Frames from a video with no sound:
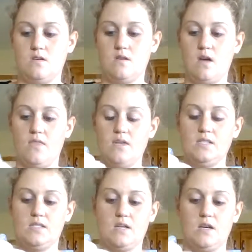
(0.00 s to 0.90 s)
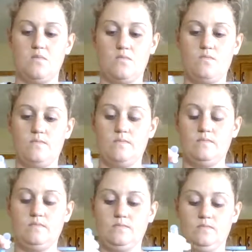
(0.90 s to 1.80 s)
And this time,
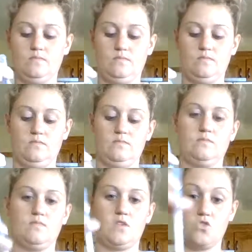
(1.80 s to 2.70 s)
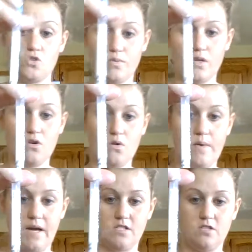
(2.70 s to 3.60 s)
there should be no
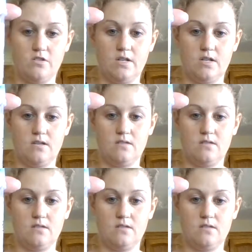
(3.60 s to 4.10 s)
bacteria.